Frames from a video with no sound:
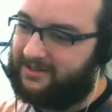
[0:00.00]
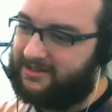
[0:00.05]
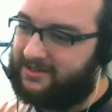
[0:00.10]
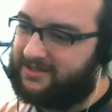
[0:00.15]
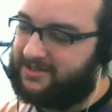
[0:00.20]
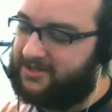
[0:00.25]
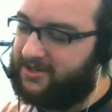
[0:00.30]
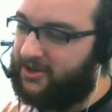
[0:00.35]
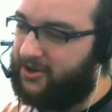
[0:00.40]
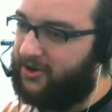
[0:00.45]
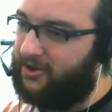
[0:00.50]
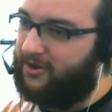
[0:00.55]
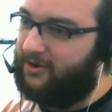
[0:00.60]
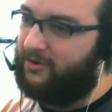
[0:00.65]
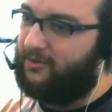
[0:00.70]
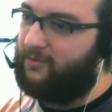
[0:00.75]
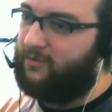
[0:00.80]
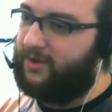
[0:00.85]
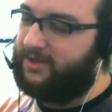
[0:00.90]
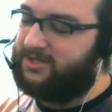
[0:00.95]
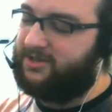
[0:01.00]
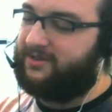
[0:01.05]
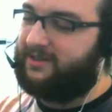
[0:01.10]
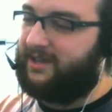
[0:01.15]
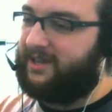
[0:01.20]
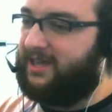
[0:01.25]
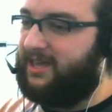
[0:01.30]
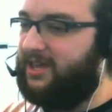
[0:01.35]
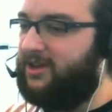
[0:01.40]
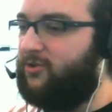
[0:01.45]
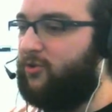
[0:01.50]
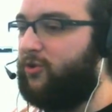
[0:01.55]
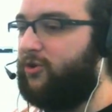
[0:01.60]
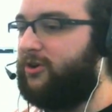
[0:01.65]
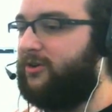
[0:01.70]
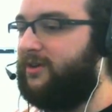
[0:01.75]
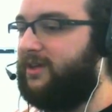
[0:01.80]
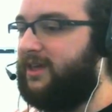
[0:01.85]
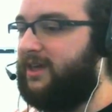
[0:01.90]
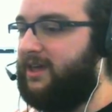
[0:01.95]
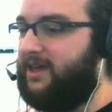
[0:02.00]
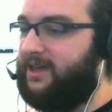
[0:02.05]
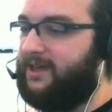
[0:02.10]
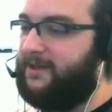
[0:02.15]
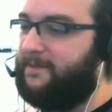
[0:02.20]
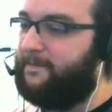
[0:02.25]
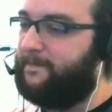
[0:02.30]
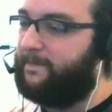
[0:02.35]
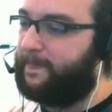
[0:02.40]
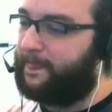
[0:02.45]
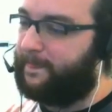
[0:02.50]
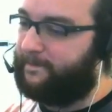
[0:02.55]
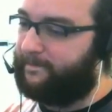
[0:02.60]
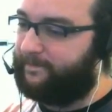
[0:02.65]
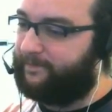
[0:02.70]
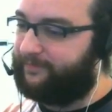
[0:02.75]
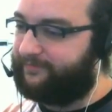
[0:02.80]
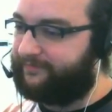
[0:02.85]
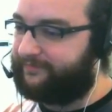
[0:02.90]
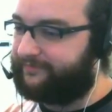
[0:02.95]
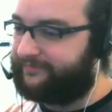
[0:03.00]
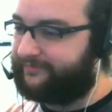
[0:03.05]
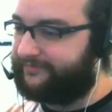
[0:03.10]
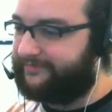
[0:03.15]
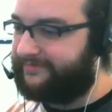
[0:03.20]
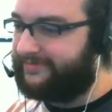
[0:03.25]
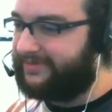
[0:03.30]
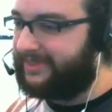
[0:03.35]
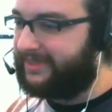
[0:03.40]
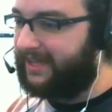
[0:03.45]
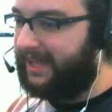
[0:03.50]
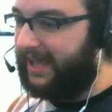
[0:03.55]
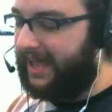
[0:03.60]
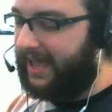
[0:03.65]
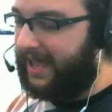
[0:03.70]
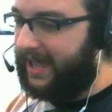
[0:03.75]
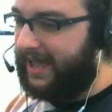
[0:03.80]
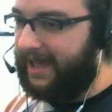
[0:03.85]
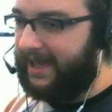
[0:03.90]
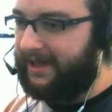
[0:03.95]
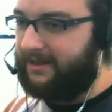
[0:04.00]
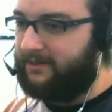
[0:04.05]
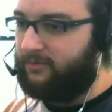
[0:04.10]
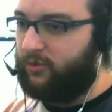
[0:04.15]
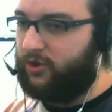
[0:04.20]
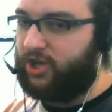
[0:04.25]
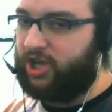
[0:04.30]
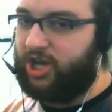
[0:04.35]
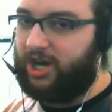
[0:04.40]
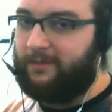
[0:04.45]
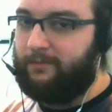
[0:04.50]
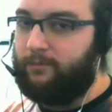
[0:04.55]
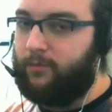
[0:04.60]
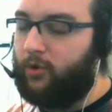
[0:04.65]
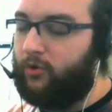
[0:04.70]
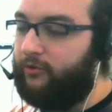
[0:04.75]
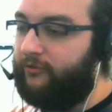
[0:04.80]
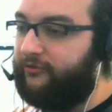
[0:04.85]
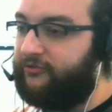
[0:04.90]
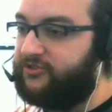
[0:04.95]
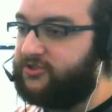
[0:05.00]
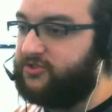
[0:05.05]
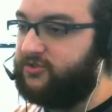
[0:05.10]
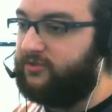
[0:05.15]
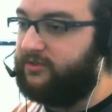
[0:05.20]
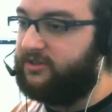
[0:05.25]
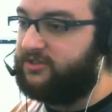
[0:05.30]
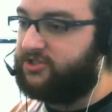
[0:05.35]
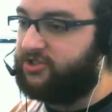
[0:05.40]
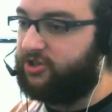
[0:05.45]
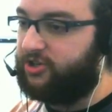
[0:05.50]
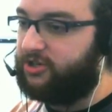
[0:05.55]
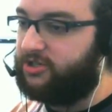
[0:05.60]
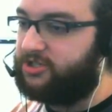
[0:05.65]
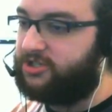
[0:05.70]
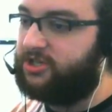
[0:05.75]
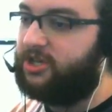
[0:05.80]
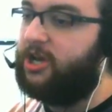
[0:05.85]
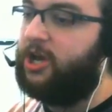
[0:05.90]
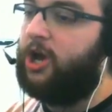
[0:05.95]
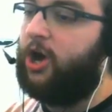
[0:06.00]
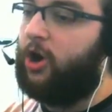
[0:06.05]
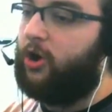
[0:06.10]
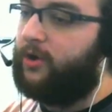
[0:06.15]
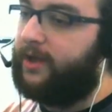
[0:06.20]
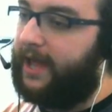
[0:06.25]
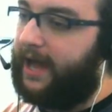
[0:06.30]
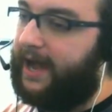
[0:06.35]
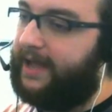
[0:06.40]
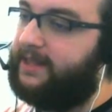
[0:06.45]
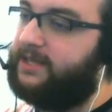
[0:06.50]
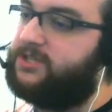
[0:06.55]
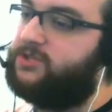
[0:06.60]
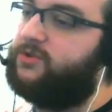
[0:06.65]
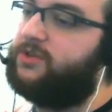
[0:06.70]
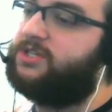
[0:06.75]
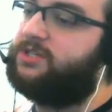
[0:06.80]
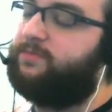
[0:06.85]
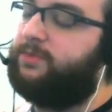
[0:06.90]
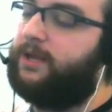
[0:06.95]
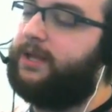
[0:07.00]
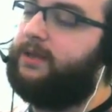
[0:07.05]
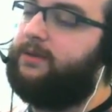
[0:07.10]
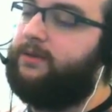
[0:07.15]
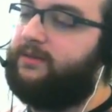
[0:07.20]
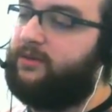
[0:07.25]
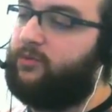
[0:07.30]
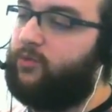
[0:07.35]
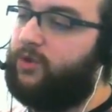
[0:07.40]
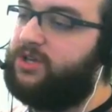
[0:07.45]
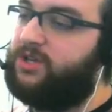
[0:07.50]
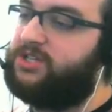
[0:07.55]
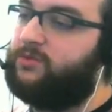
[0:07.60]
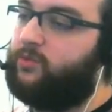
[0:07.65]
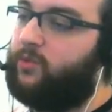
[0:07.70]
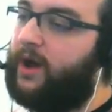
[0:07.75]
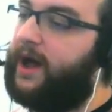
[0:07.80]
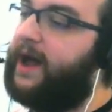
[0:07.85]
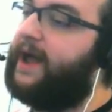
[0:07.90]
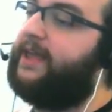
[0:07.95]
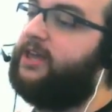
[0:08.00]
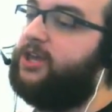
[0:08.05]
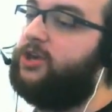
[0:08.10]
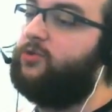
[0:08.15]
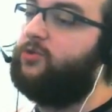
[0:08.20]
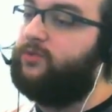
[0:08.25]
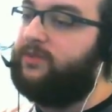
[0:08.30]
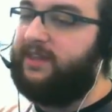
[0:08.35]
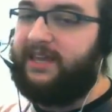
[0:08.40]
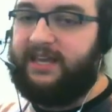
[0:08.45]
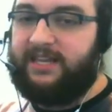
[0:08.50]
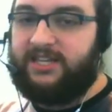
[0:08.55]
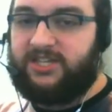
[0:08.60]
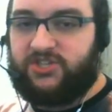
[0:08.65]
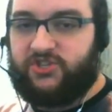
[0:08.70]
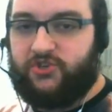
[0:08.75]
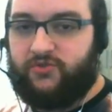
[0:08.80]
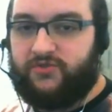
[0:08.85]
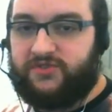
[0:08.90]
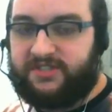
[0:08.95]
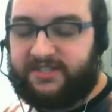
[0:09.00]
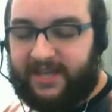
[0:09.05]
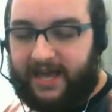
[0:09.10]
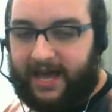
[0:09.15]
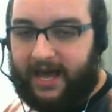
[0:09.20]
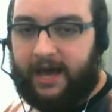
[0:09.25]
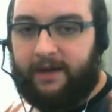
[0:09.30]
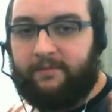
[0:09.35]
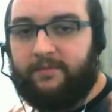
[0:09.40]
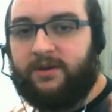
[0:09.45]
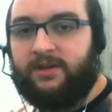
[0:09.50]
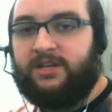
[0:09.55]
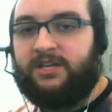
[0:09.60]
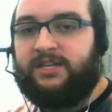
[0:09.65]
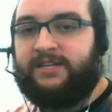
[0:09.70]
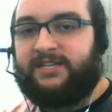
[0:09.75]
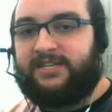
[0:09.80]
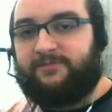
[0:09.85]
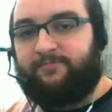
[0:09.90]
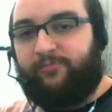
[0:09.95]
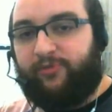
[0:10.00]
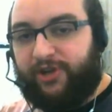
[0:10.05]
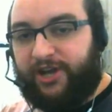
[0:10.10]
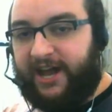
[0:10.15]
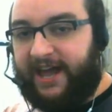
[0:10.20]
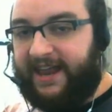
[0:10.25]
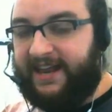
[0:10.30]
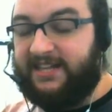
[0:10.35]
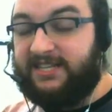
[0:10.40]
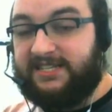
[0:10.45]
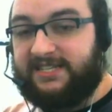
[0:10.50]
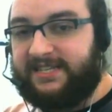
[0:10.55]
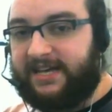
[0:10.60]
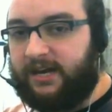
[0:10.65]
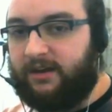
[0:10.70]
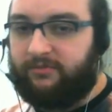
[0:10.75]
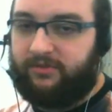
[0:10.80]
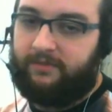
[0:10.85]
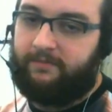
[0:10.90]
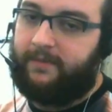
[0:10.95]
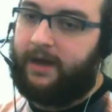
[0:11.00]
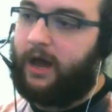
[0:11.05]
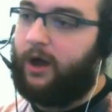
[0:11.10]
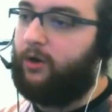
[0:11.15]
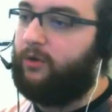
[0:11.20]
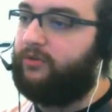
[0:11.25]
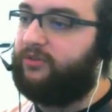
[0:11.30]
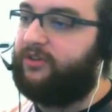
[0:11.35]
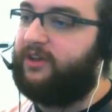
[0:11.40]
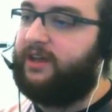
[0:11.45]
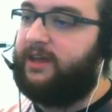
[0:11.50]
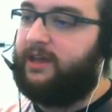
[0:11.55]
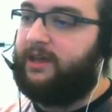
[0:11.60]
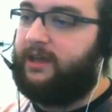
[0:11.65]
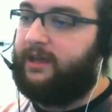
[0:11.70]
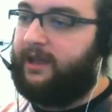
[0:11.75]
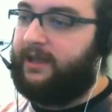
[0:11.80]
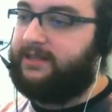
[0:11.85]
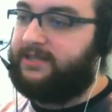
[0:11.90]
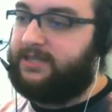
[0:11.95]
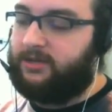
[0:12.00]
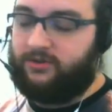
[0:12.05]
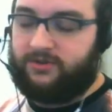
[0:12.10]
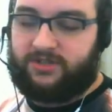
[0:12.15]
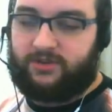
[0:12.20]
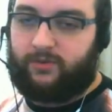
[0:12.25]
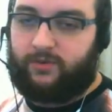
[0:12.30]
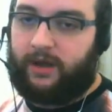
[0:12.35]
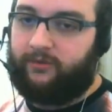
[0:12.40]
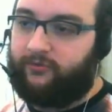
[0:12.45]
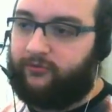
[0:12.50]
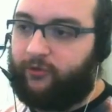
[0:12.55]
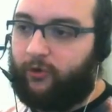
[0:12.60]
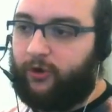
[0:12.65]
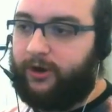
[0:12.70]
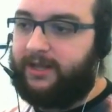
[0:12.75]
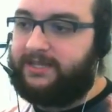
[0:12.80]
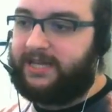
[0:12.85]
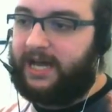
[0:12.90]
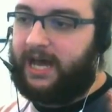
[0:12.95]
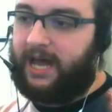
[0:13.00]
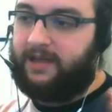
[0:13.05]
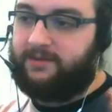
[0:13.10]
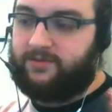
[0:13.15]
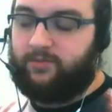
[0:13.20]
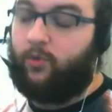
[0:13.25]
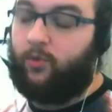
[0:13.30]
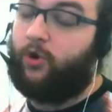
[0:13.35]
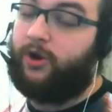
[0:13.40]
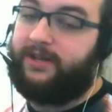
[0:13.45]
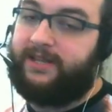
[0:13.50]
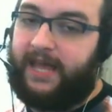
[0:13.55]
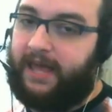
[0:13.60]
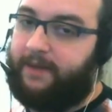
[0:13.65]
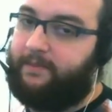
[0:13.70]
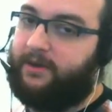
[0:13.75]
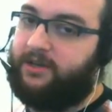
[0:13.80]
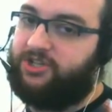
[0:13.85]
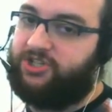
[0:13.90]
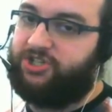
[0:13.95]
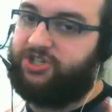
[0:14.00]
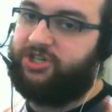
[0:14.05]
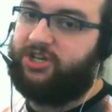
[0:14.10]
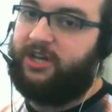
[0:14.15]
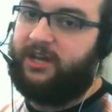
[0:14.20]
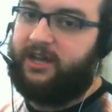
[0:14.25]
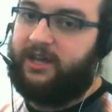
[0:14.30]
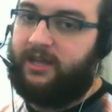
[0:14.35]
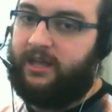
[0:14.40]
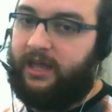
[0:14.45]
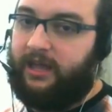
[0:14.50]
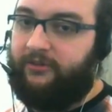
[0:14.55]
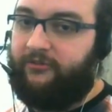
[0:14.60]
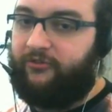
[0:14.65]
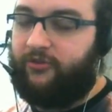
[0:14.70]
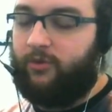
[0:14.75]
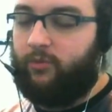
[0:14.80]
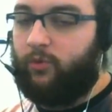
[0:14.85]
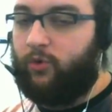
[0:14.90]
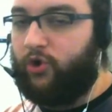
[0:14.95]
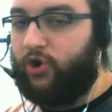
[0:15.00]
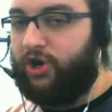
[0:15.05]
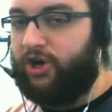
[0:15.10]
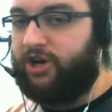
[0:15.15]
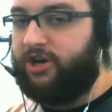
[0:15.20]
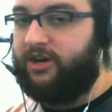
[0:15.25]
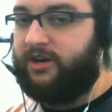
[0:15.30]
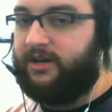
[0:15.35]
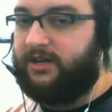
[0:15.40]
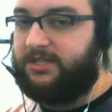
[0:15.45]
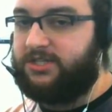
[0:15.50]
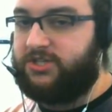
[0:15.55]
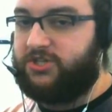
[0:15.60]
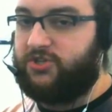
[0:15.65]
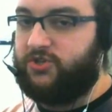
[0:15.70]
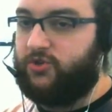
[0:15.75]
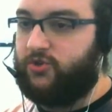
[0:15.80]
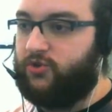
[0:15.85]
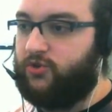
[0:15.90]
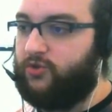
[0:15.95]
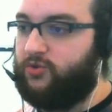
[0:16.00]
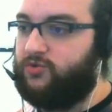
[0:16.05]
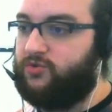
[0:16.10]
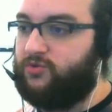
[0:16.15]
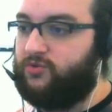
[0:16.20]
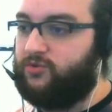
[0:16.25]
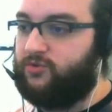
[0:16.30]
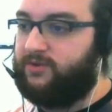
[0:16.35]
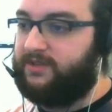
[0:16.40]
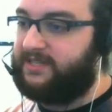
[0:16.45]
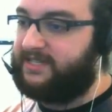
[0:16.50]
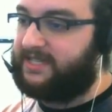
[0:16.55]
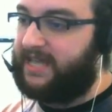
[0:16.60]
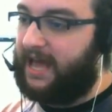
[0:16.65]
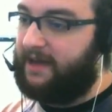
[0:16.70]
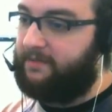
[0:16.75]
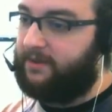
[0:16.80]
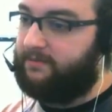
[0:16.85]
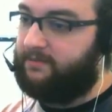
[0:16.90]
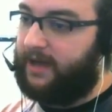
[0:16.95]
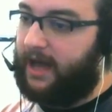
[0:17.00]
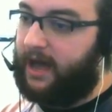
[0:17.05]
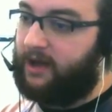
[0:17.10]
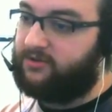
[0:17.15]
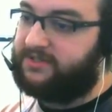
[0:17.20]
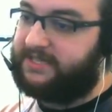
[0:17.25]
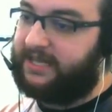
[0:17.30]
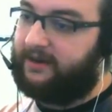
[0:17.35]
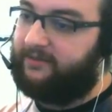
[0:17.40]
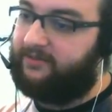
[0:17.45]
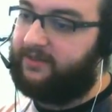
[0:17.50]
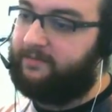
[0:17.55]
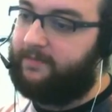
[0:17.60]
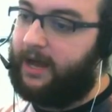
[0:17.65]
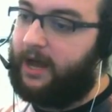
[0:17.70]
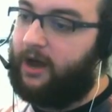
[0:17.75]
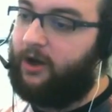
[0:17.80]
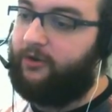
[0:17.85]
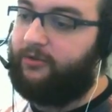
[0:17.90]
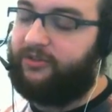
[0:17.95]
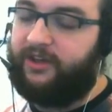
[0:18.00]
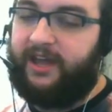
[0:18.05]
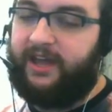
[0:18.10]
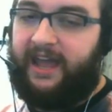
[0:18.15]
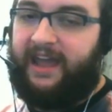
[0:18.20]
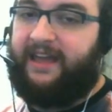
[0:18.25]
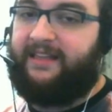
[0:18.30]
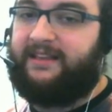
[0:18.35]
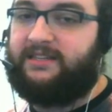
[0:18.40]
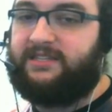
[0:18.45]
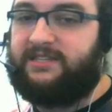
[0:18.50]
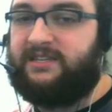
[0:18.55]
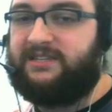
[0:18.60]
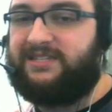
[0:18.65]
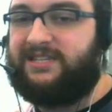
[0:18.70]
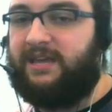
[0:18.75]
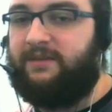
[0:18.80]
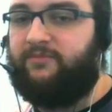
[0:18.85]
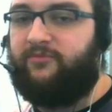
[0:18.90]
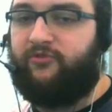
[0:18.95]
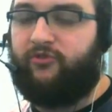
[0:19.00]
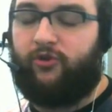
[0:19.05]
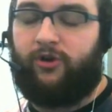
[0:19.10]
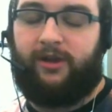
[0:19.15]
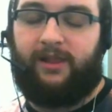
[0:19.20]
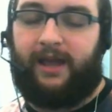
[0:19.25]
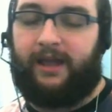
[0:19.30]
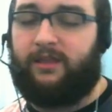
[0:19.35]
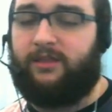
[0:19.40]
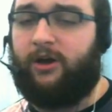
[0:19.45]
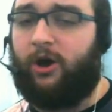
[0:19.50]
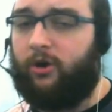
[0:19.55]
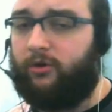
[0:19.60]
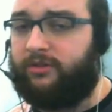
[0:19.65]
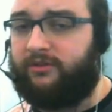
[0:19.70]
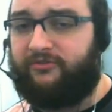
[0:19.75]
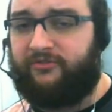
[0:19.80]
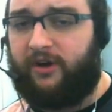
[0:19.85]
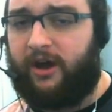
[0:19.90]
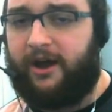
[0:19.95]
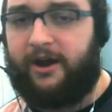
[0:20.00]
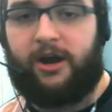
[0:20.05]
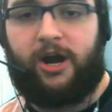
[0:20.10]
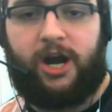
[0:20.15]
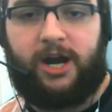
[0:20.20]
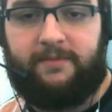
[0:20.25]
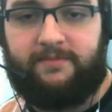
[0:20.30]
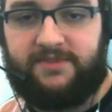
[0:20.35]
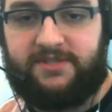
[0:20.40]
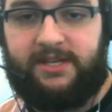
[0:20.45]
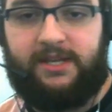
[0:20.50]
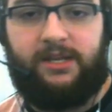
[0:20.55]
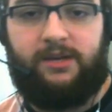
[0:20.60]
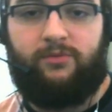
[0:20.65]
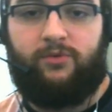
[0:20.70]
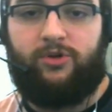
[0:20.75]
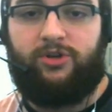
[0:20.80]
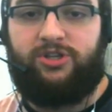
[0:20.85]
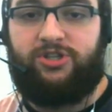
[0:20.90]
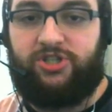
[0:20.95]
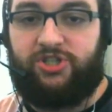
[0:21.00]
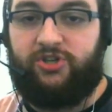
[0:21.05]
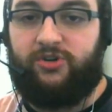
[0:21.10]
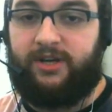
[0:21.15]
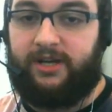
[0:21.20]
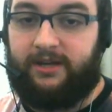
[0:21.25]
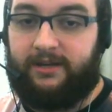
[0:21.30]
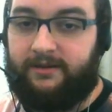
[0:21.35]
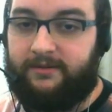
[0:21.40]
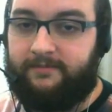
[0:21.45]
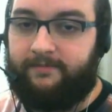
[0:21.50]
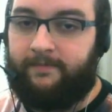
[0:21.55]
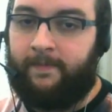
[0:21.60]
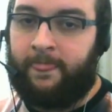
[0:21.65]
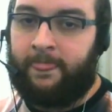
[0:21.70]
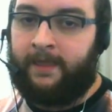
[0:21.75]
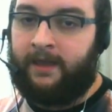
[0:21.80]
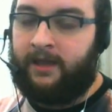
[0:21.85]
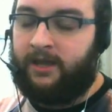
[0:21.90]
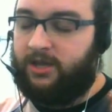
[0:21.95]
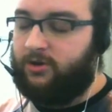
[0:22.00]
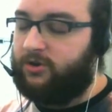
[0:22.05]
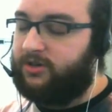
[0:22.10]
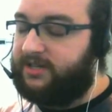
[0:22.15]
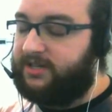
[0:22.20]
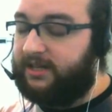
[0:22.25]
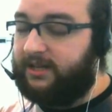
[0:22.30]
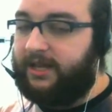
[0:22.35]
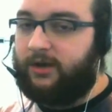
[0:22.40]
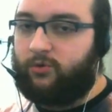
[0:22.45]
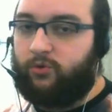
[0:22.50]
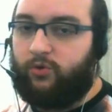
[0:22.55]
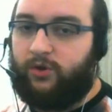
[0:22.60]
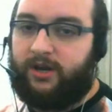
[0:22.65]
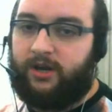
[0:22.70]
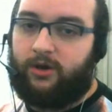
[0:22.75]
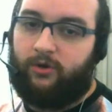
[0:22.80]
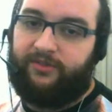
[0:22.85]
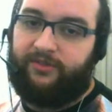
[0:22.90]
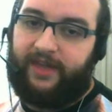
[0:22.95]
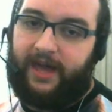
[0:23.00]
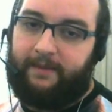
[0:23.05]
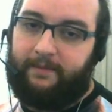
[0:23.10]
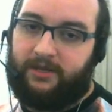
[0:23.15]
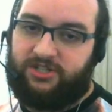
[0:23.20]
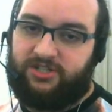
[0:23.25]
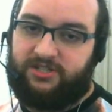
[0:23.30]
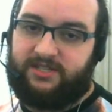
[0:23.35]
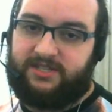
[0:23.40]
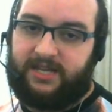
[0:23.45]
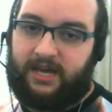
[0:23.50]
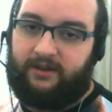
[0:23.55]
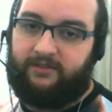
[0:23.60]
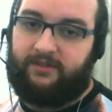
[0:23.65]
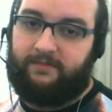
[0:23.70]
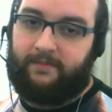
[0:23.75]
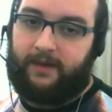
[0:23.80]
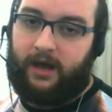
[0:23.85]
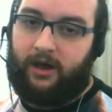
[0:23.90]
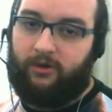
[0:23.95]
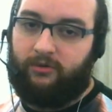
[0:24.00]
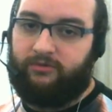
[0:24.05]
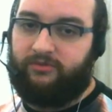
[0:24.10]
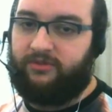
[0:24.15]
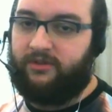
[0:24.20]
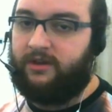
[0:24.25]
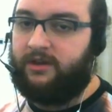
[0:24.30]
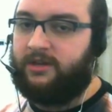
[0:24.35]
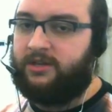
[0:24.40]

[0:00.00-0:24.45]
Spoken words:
So we took the Key Gordon key, and we're gonna move to the church. Oh yeah, I need to explain the reason why you need to stab Splithead inside of the mouth. It deals around 40 times more damage if you were to stab him outside of the mouth, and that's the same for like all the firearms that you would shoot at him. You're dealing critical damage inside of the mouth.